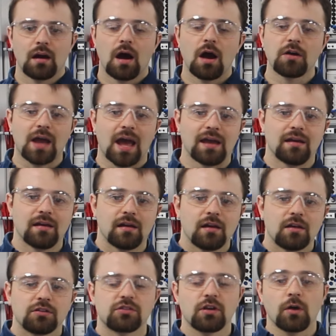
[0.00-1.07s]
Okay,
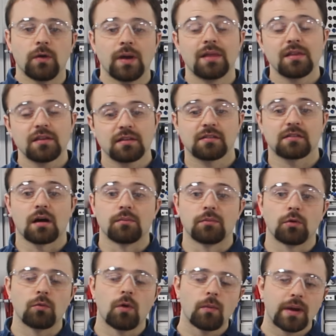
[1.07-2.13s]
so in this
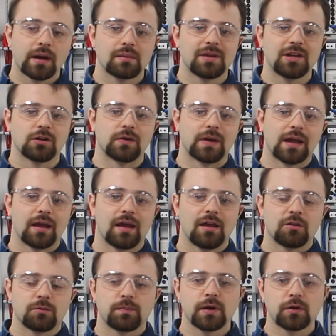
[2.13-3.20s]
example, what we're going to be doing
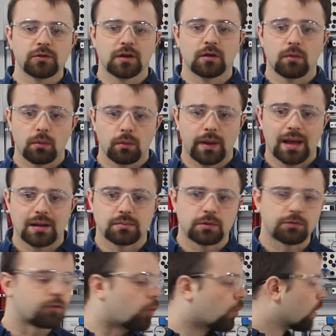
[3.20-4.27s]
is building on what we had
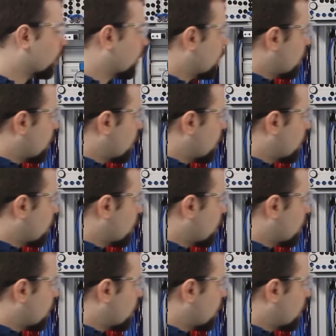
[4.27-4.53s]
before.